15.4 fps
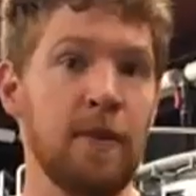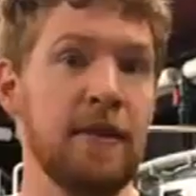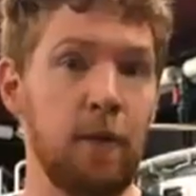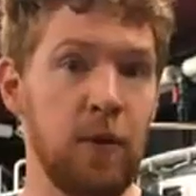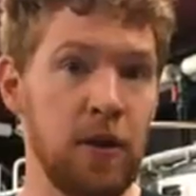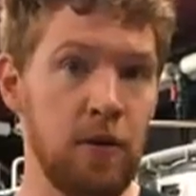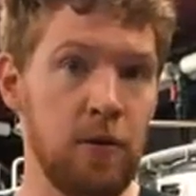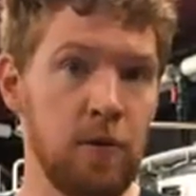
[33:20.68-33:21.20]
that
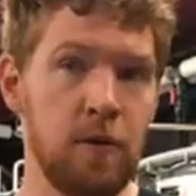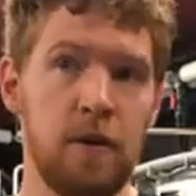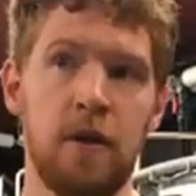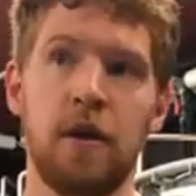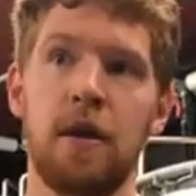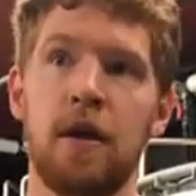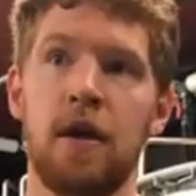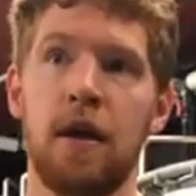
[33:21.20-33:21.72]
we do.
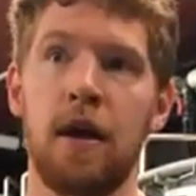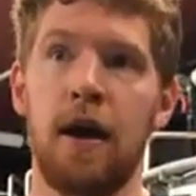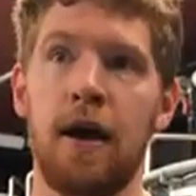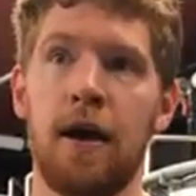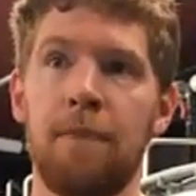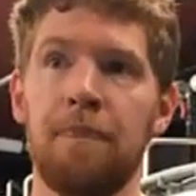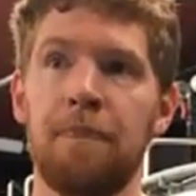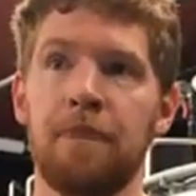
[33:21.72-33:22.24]

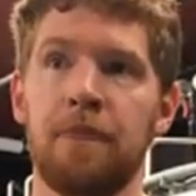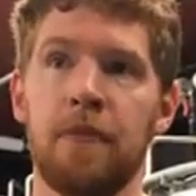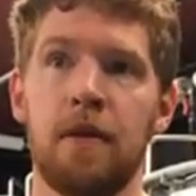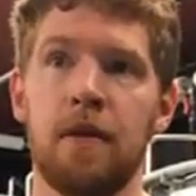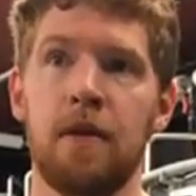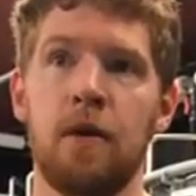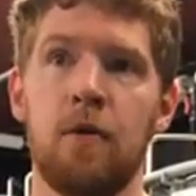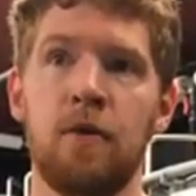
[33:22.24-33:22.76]

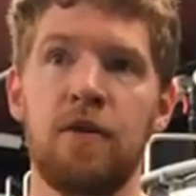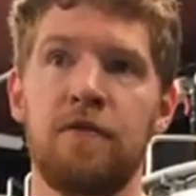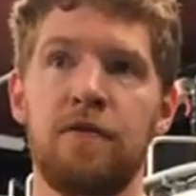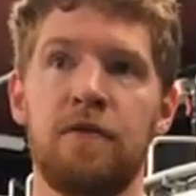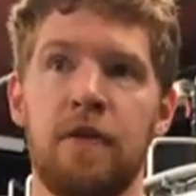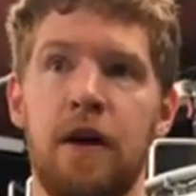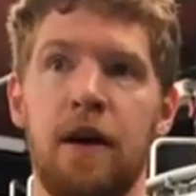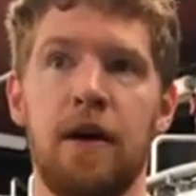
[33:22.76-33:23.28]
We've
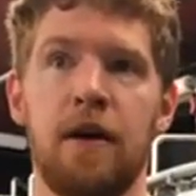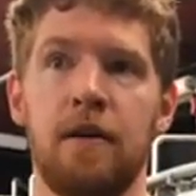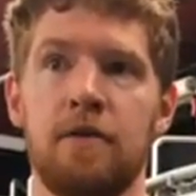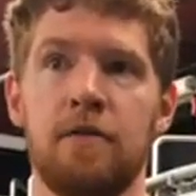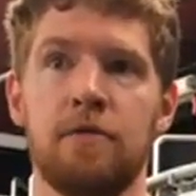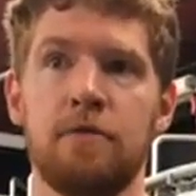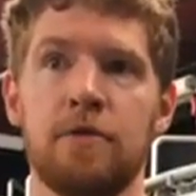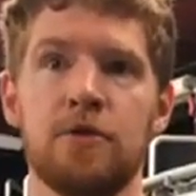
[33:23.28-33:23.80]

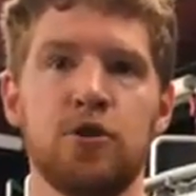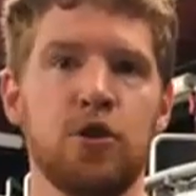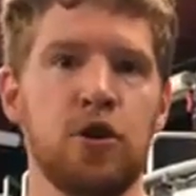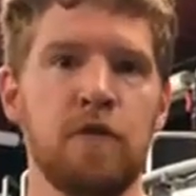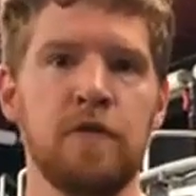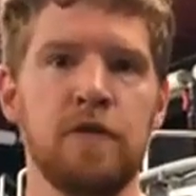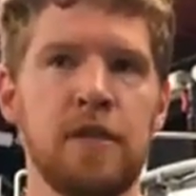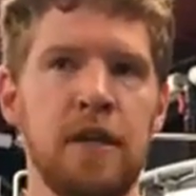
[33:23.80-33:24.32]

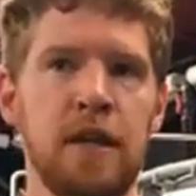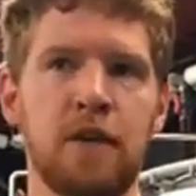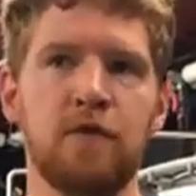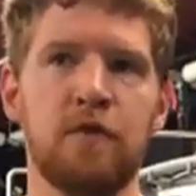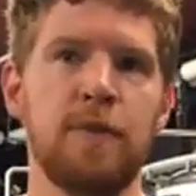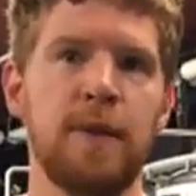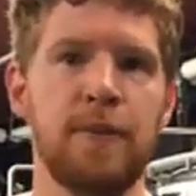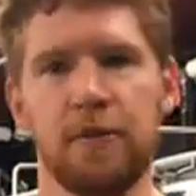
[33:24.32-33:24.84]
reserved seating
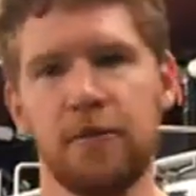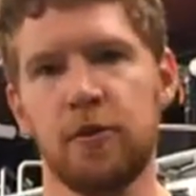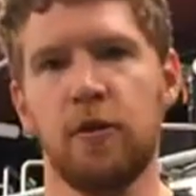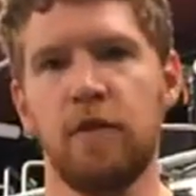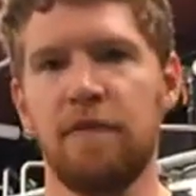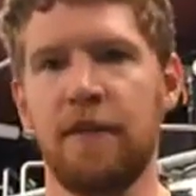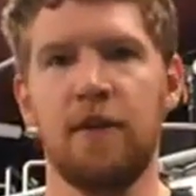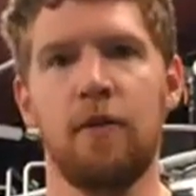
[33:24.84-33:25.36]
for people too
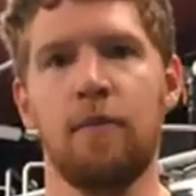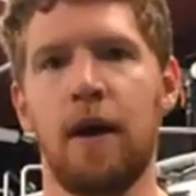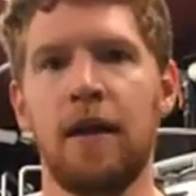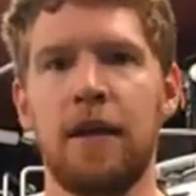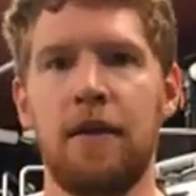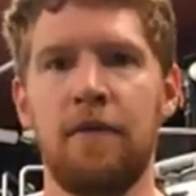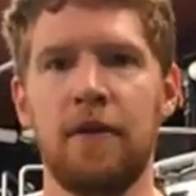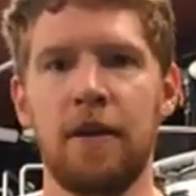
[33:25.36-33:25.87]
if they don't mind
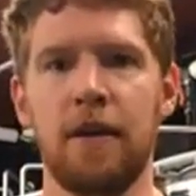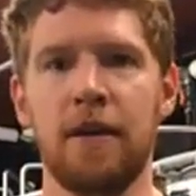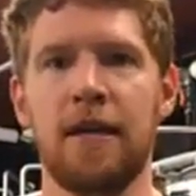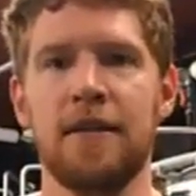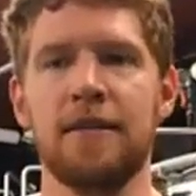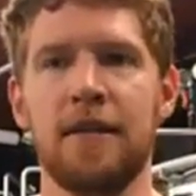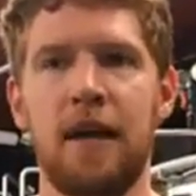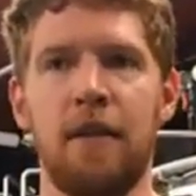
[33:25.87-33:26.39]
having a
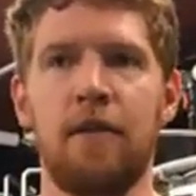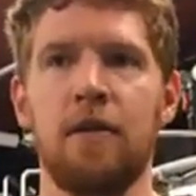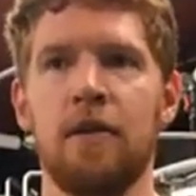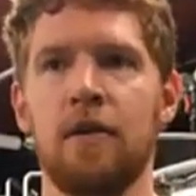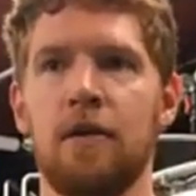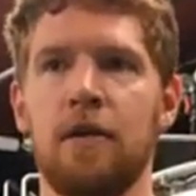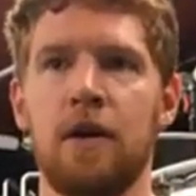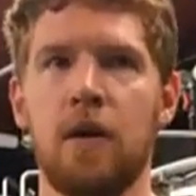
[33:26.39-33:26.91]
get together
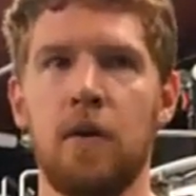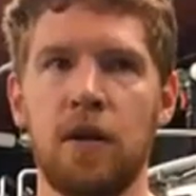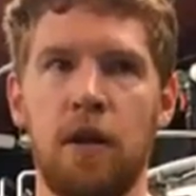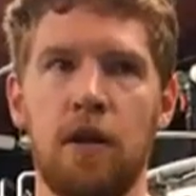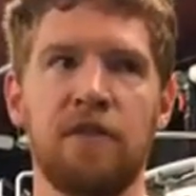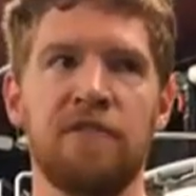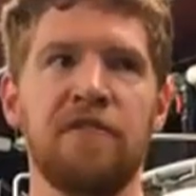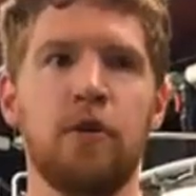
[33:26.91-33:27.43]
while
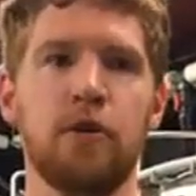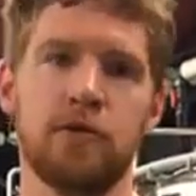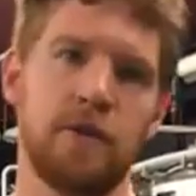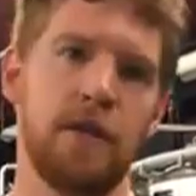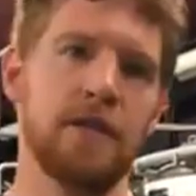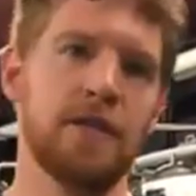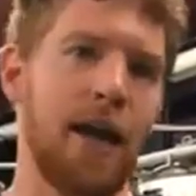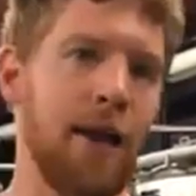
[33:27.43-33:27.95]
other folks are
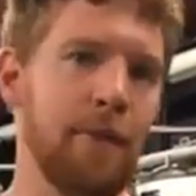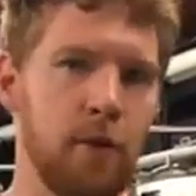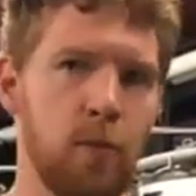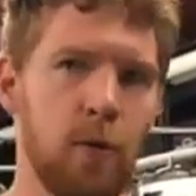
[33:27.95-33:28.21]
in the tap room.